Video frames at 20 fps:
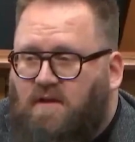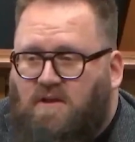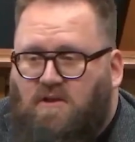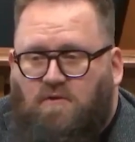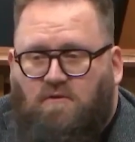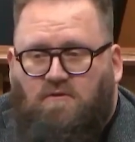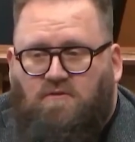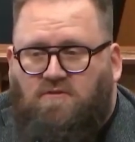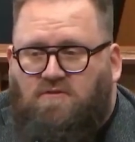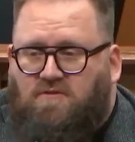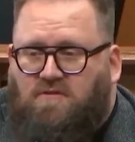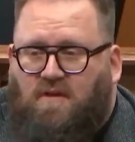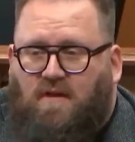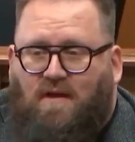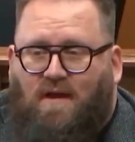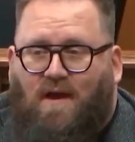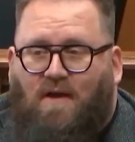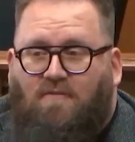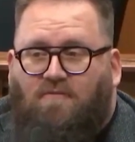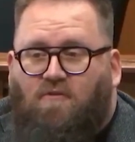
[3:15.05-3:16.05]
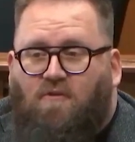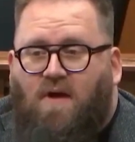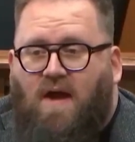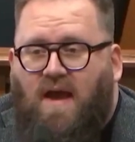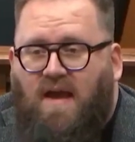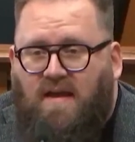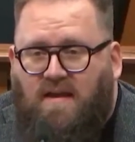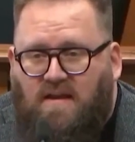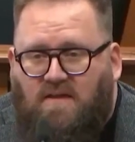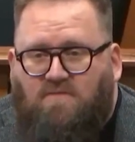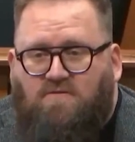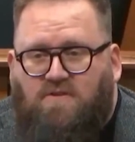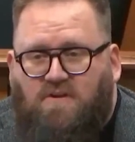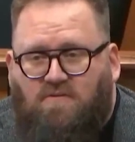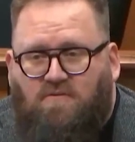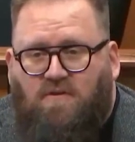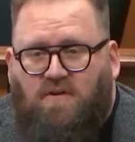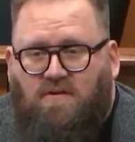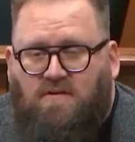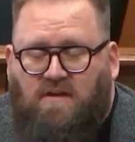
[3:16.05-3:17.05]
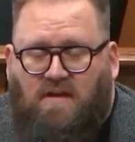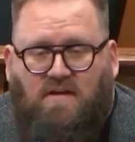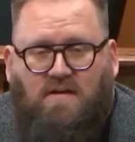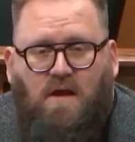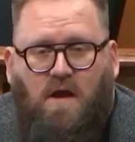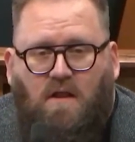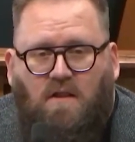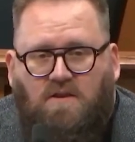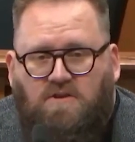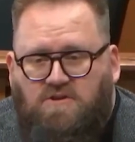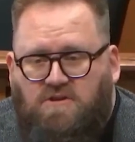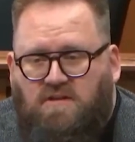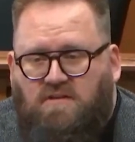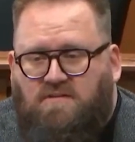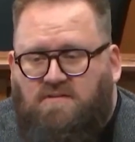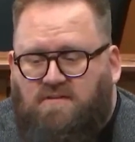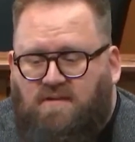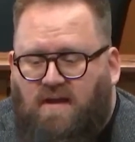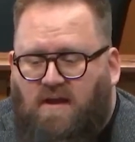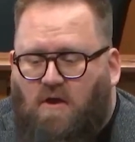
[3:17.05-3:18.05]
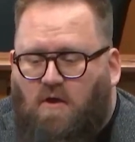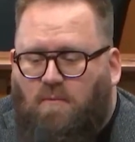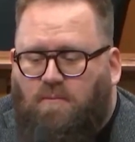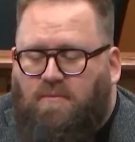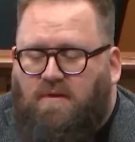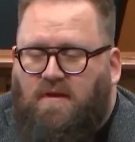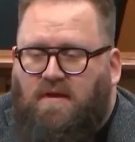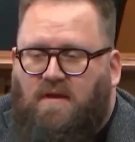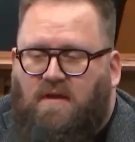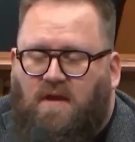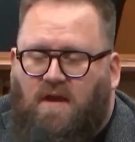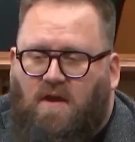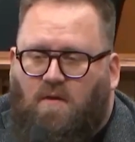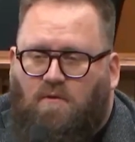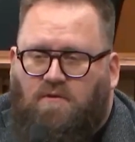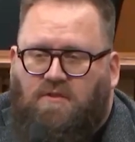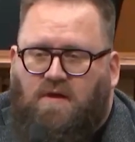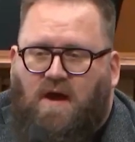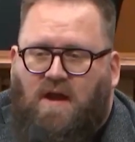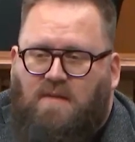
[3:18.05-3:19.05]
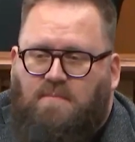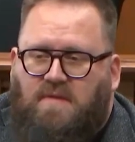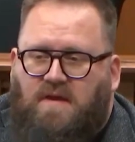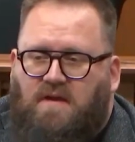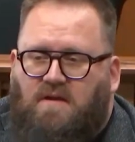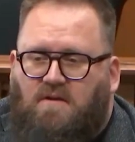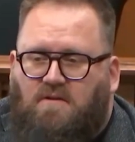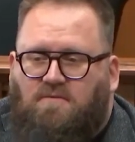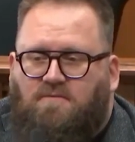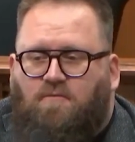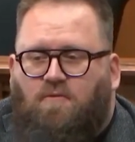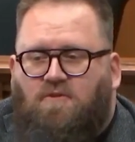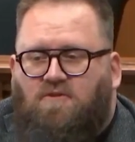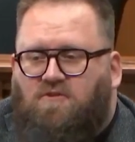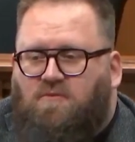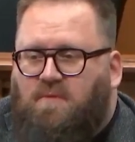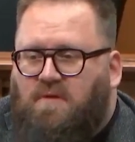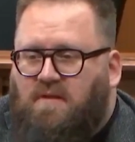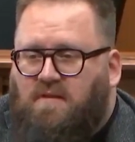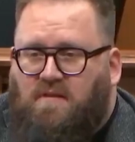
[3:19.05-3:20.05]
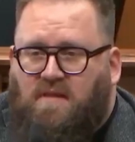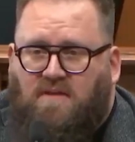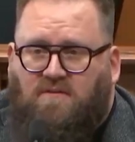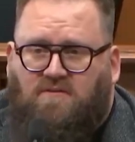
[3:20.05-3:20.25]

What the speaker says: They use a variety of different technologies to help with automated enforcement.